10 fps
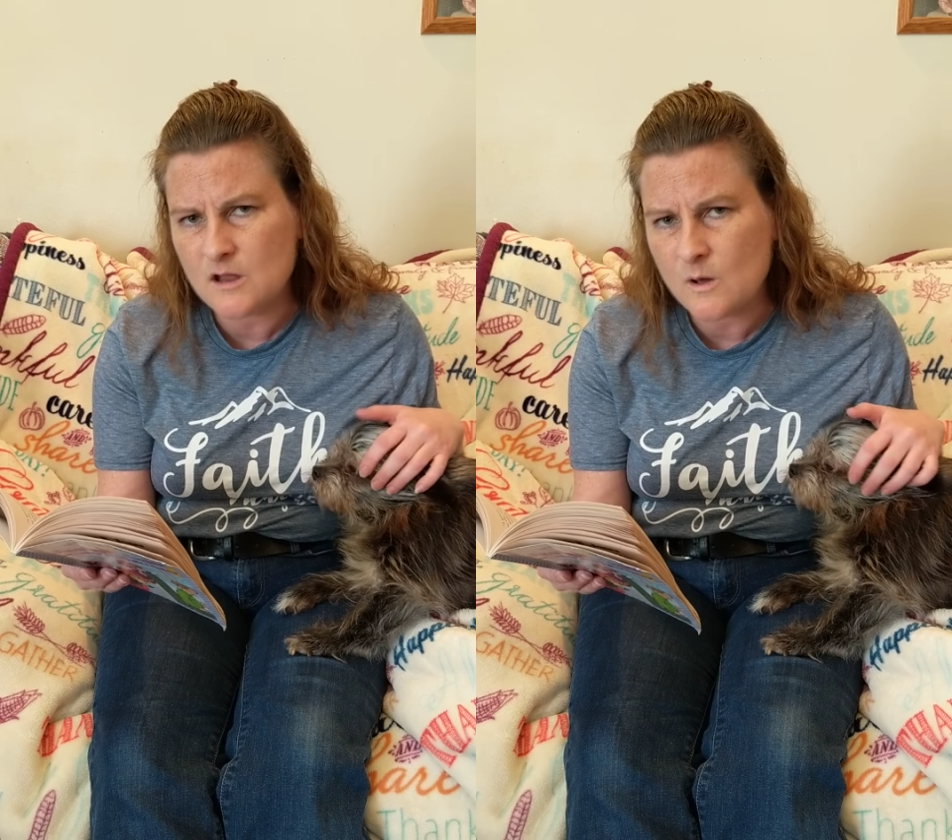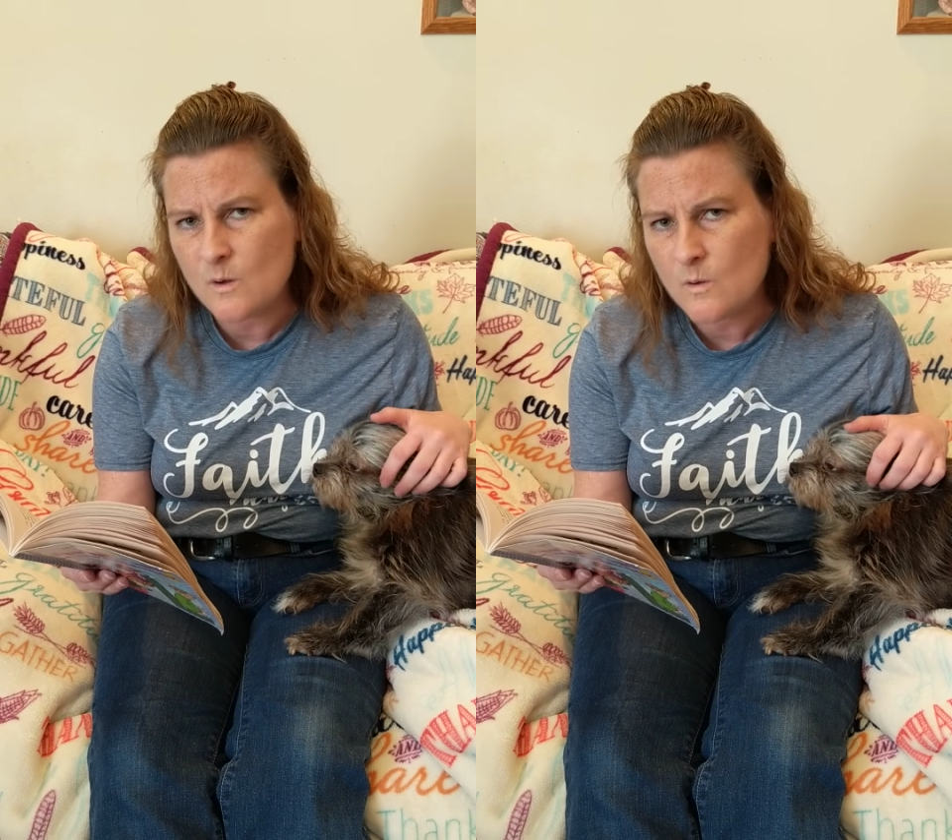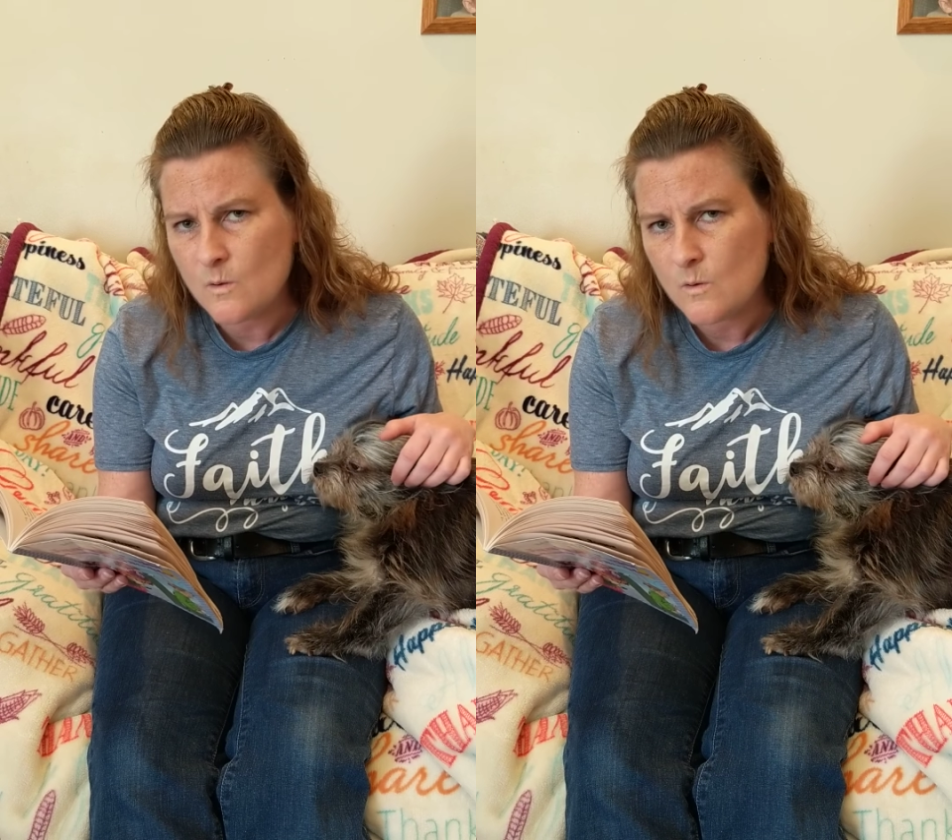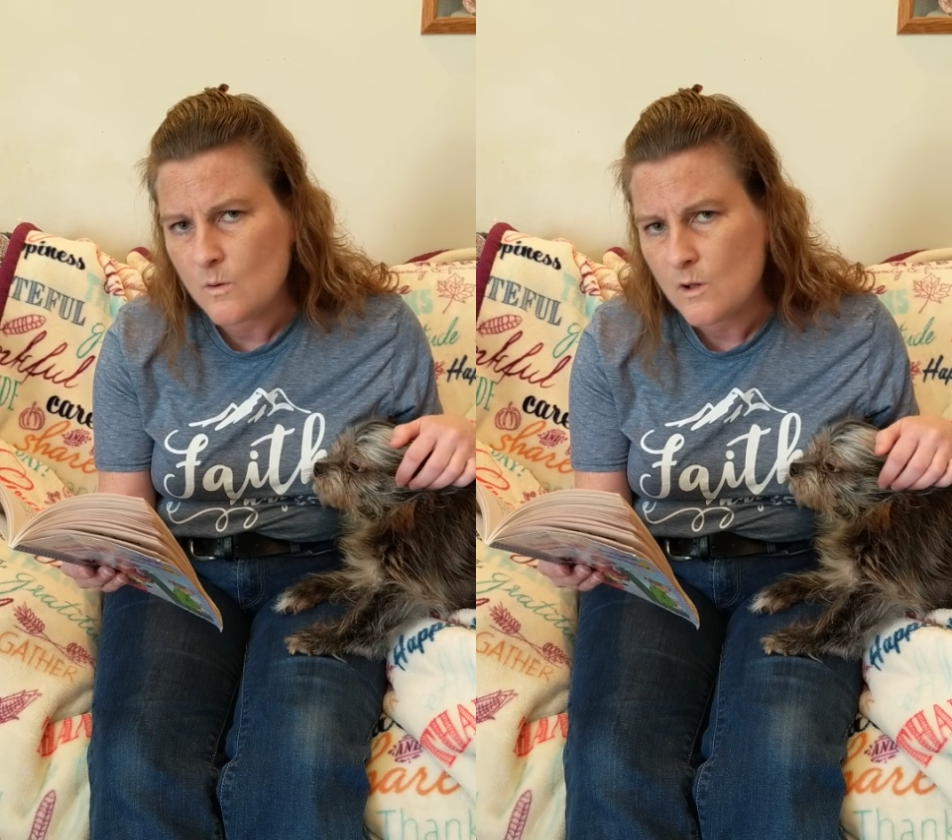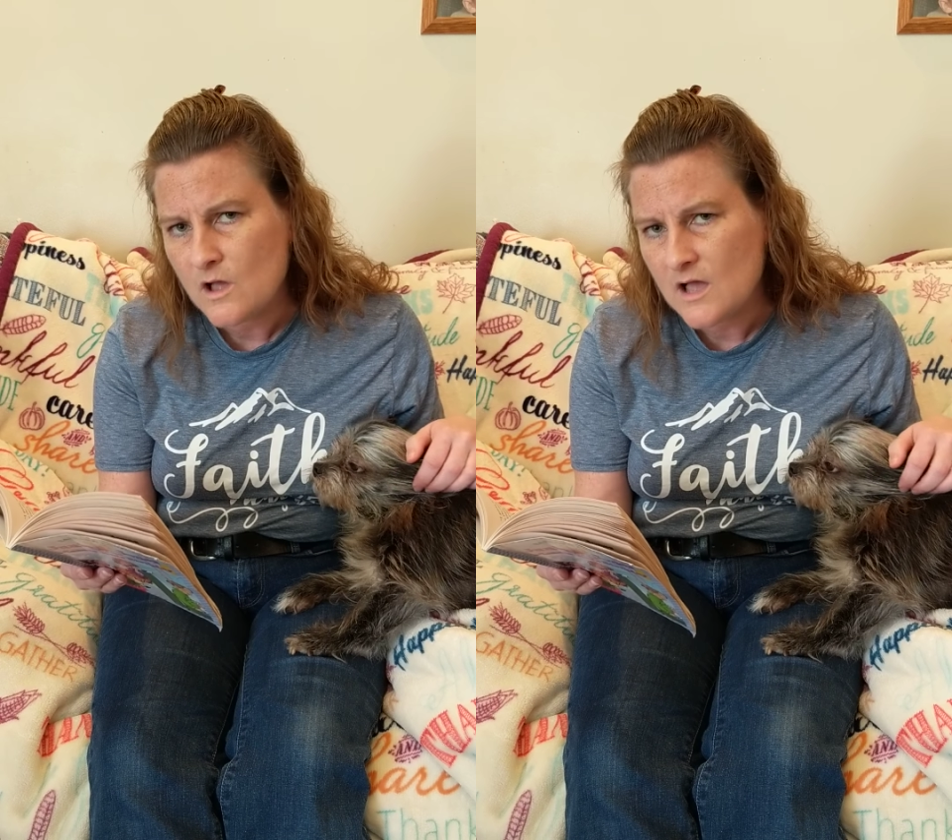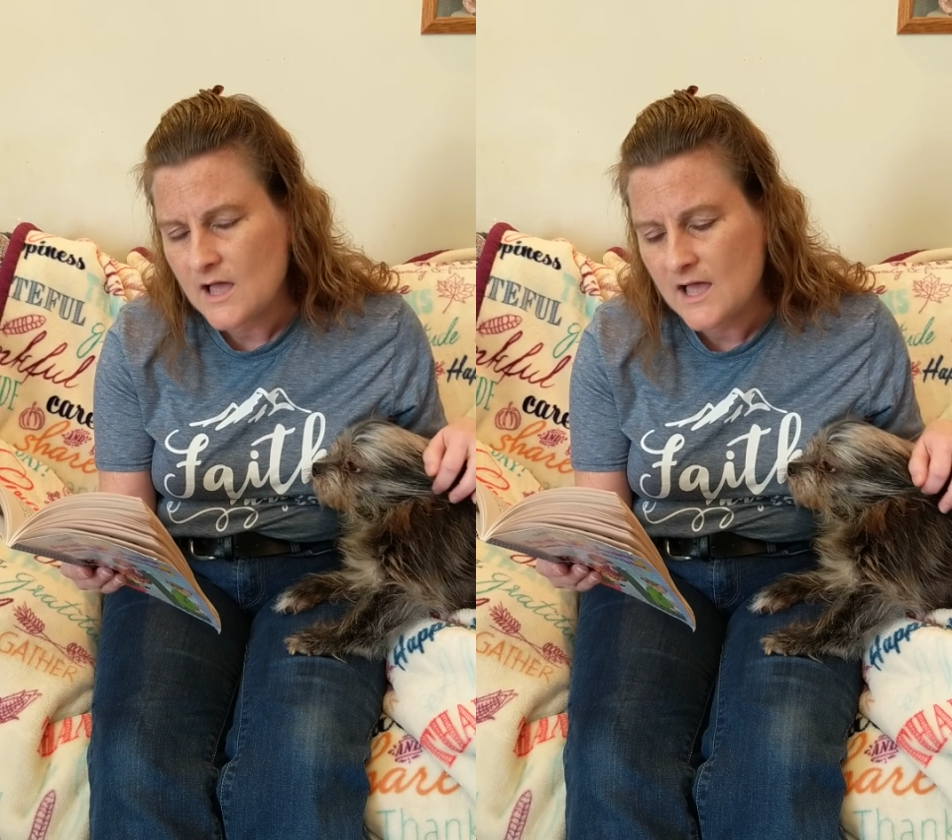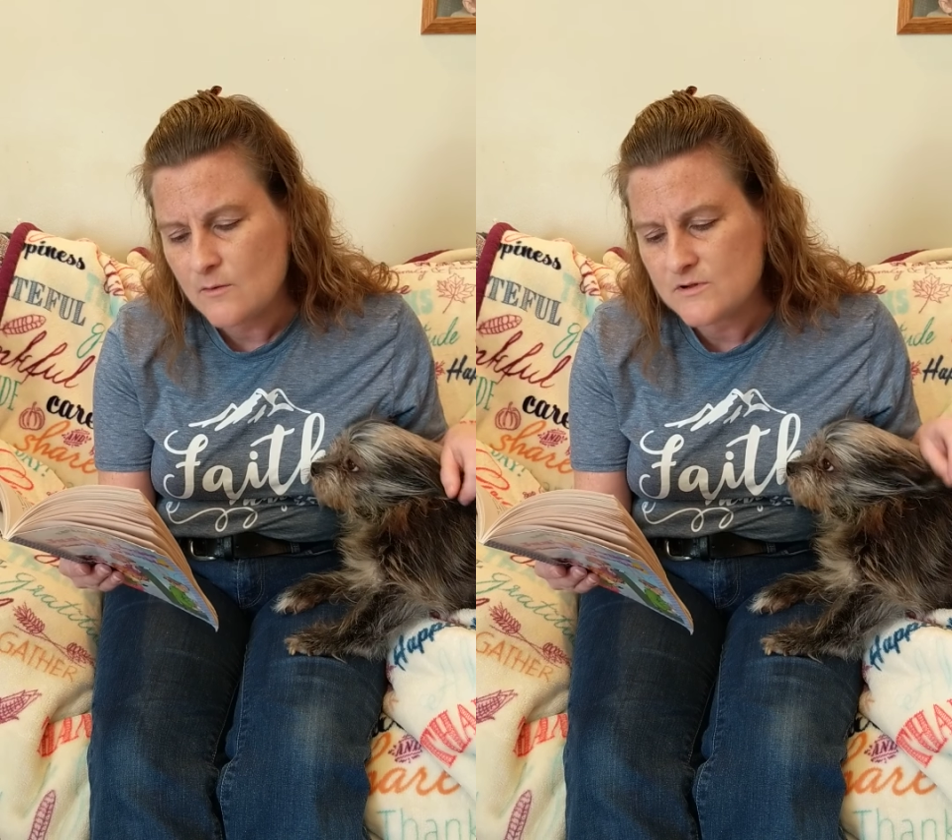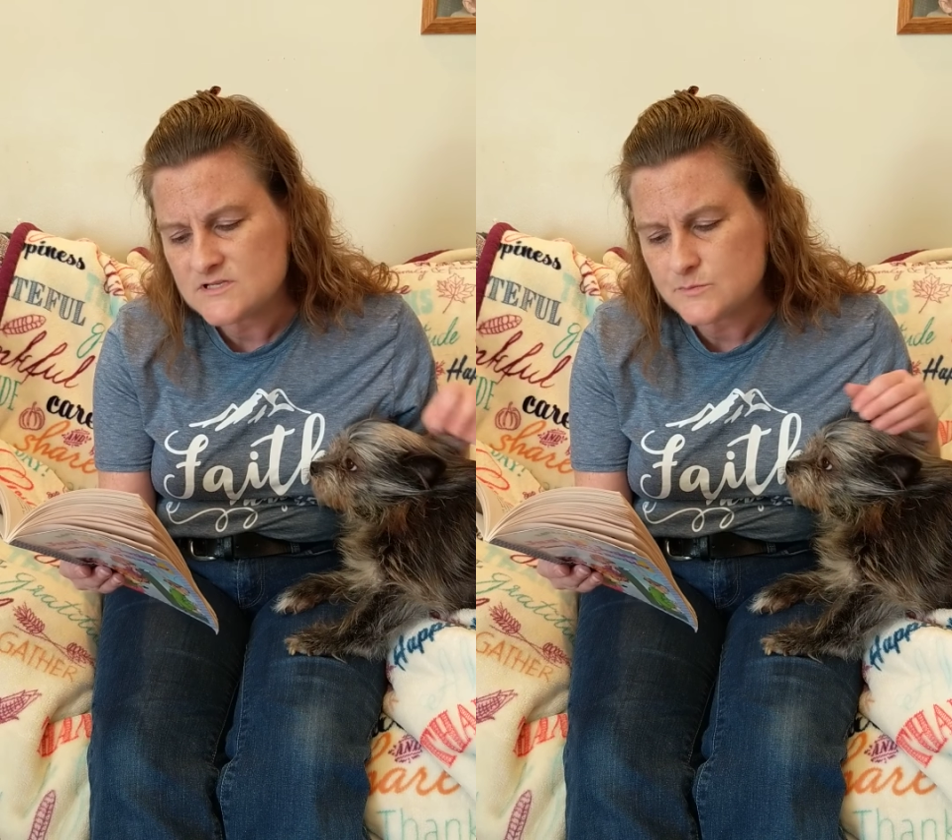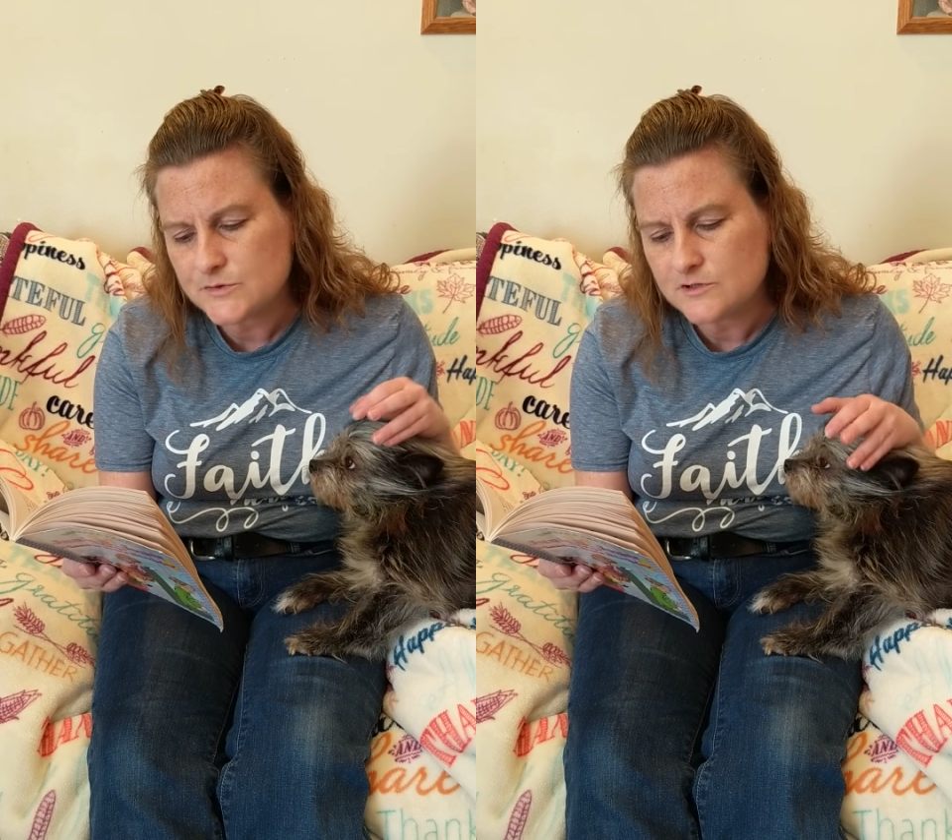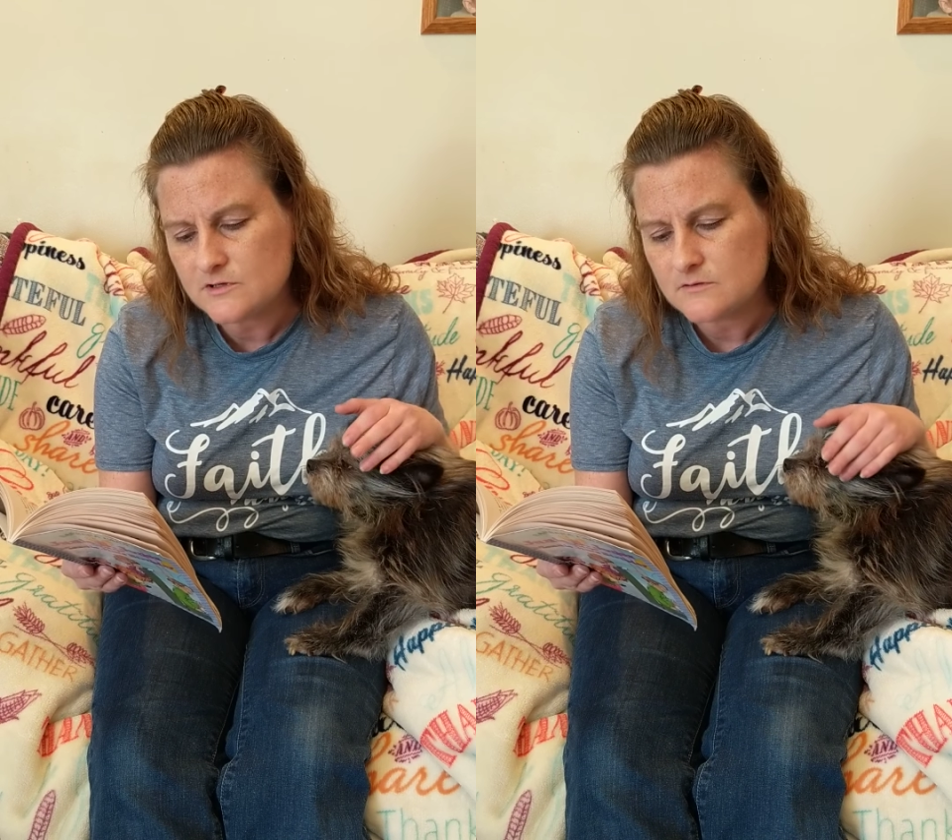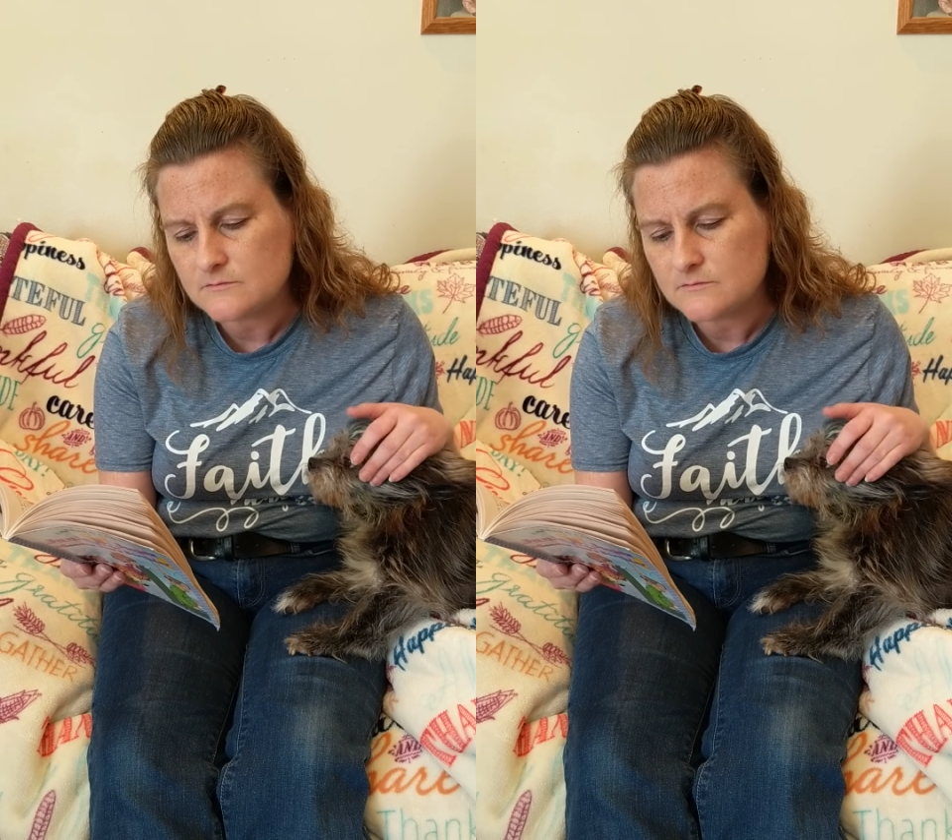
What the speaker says: low? I whispered.